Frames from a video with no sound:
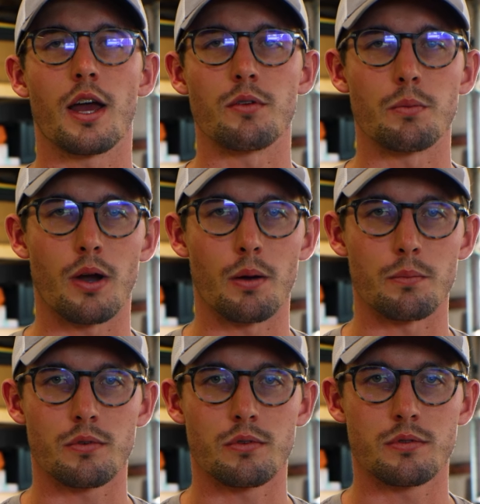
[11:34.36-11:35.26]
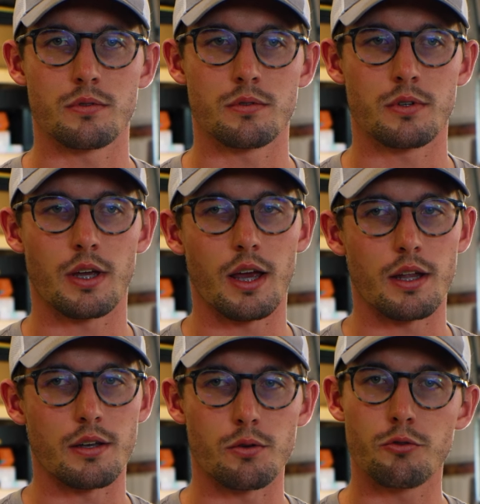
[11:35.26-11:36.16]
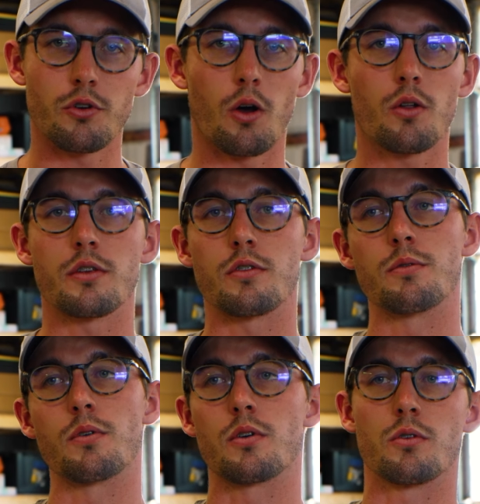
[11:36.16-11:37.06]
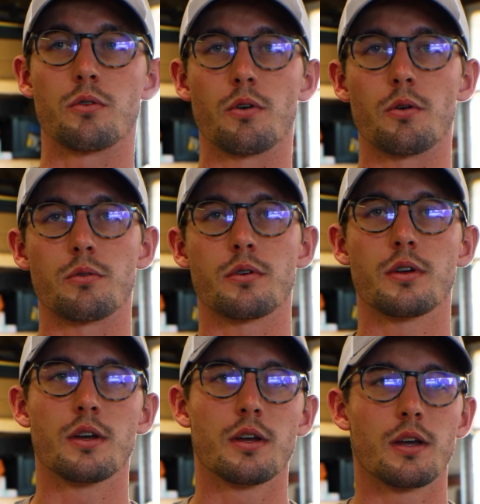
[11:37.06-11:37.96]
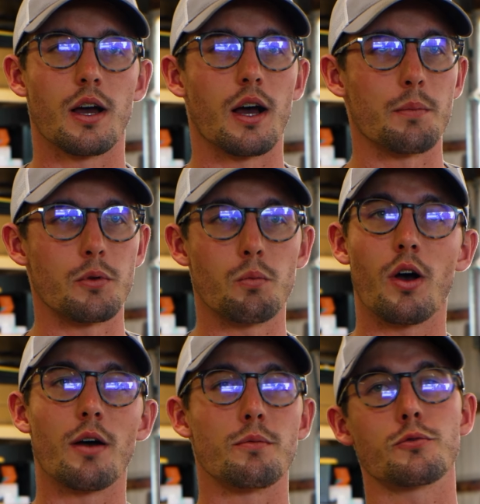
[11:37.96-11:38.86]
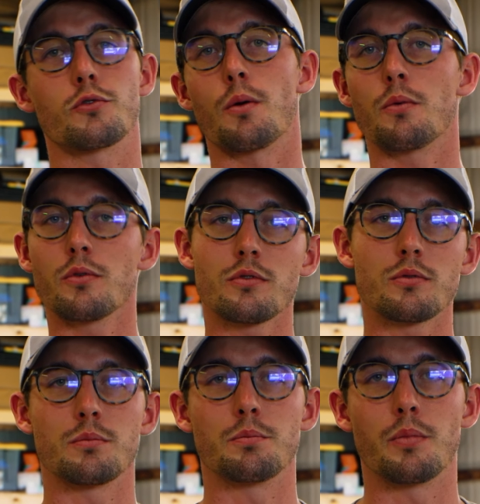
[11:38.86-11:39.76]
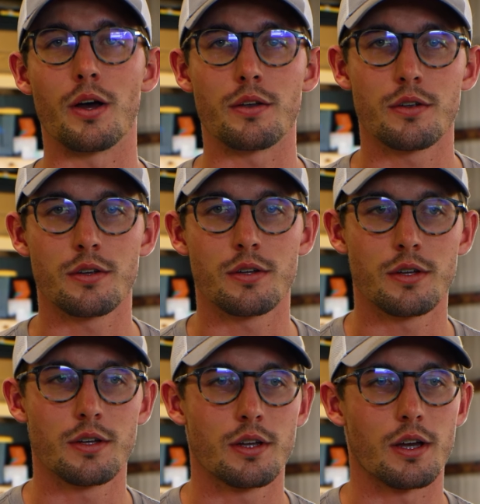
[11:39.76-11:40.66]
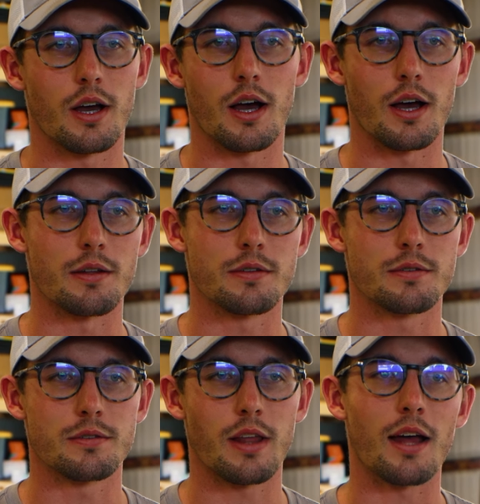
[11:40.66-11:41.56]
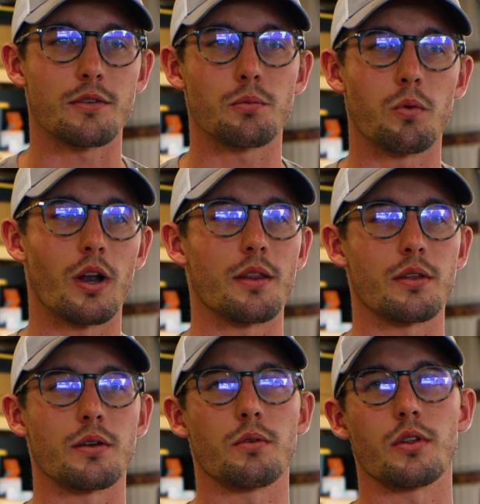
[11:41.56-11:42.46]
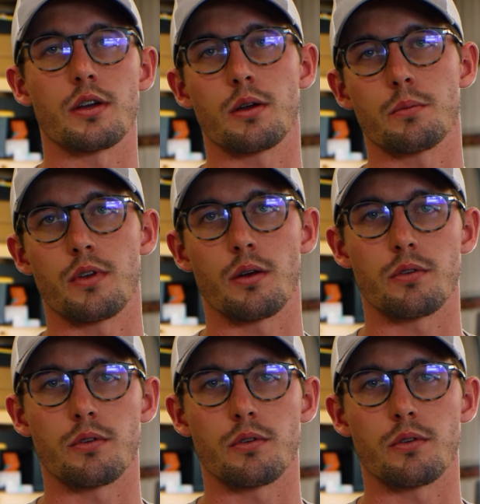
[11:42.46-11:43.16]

have any problems. And you should only see vertical growth. Um, you will have troubles, but uh, that's what I think really it comes down